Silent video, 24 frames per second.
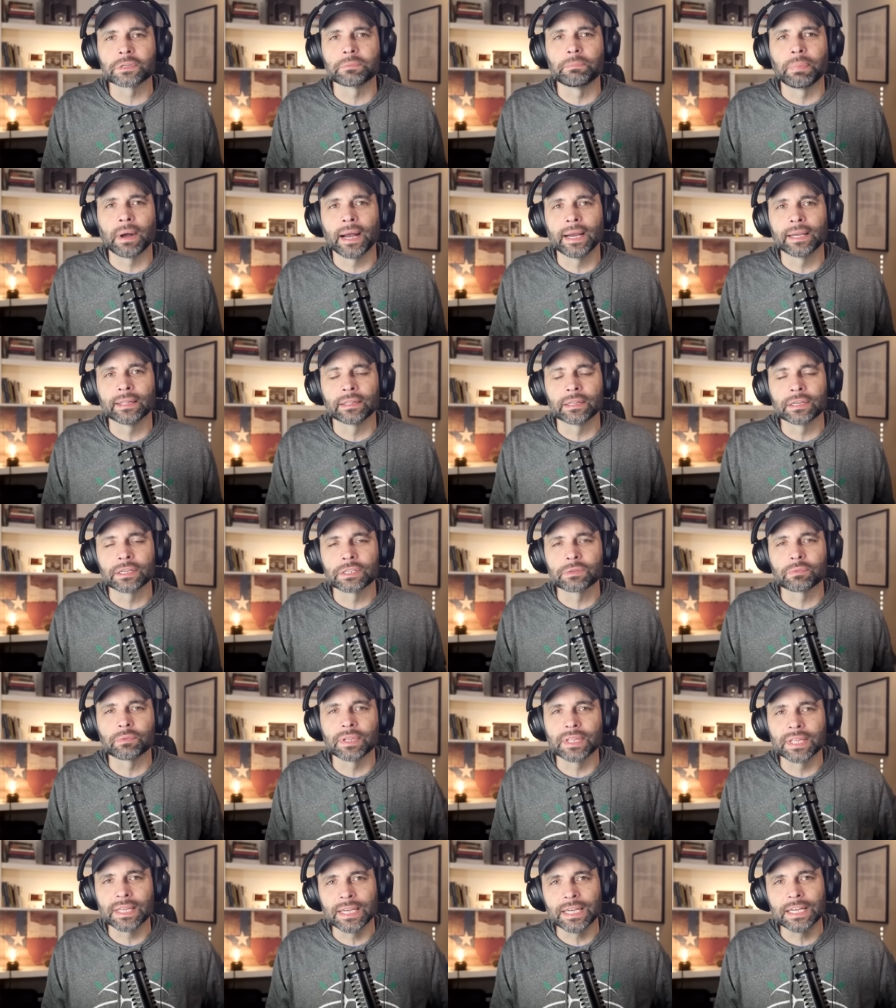spineless
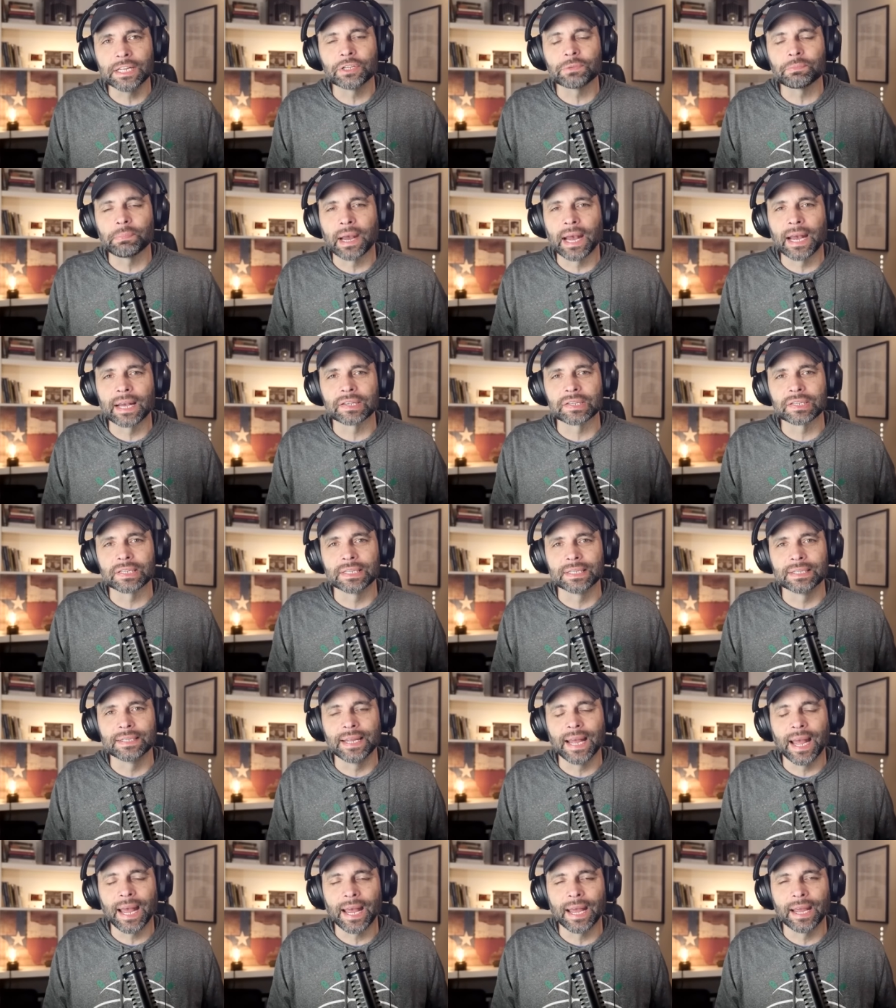with each passing
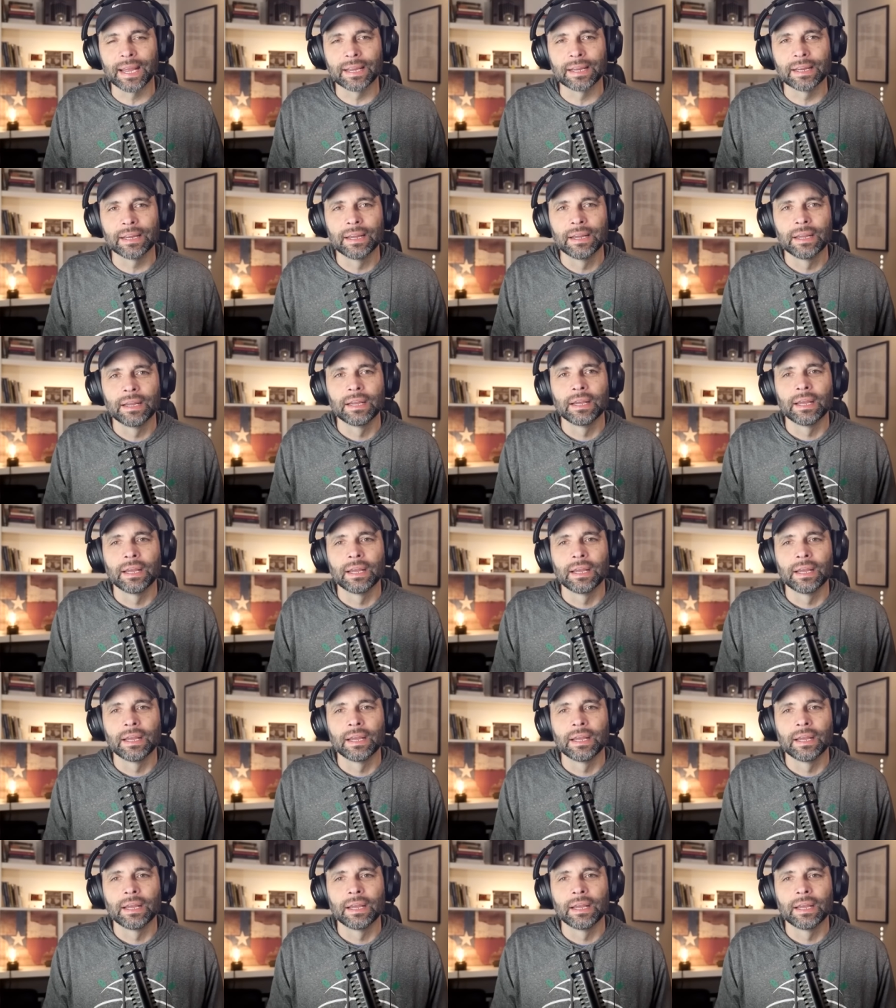day.